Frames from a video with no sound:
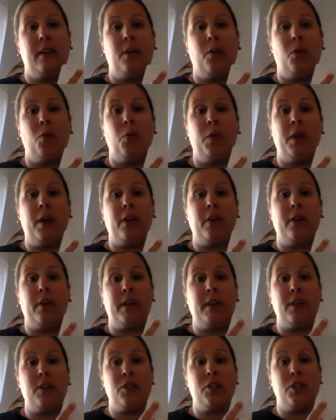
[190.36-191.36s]
We are going
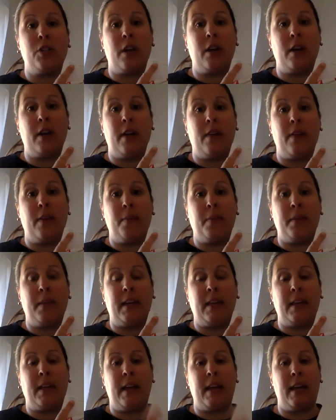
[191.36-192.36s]
to start on the
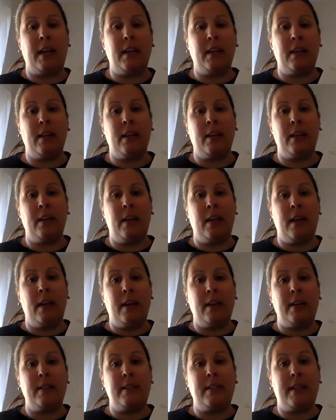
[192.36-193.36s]
plain line,
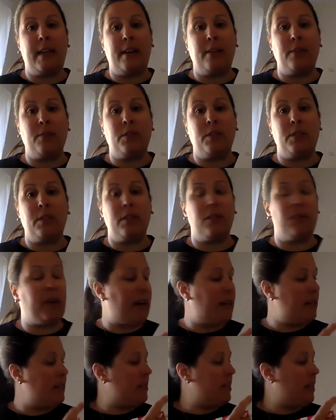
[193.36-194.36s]
down to the
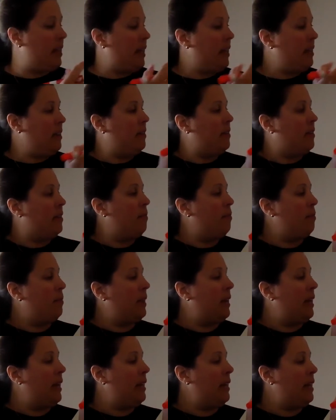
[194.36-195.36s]
grass line,
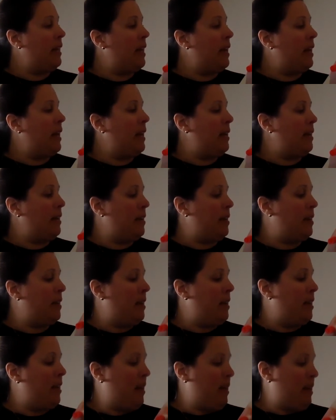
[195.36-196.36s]
plain line,
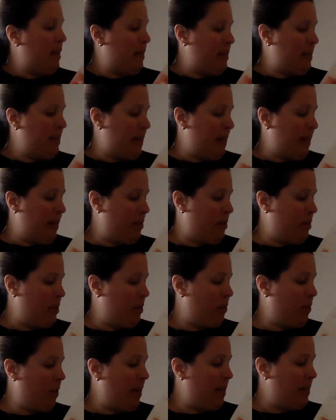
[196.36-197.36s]
down to the
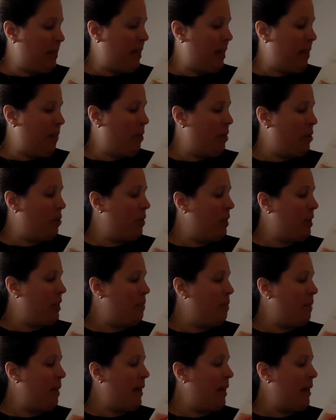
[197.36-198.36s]
grass line. We trace
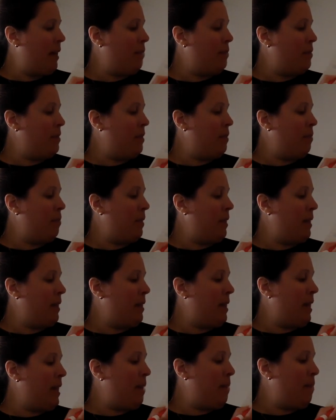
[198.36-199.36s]
back up to the plain
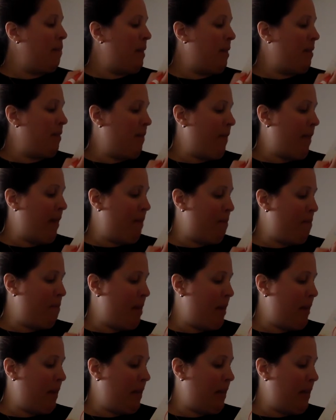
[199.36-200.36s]
line, big fat
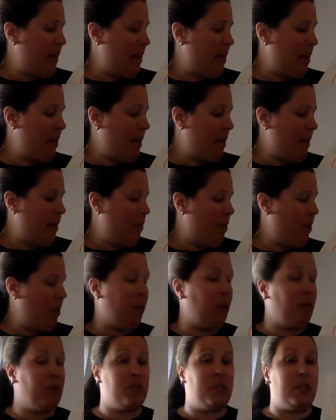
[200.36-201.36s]
belly, and we
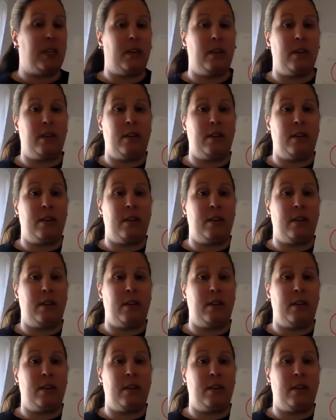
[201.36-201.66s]
close it.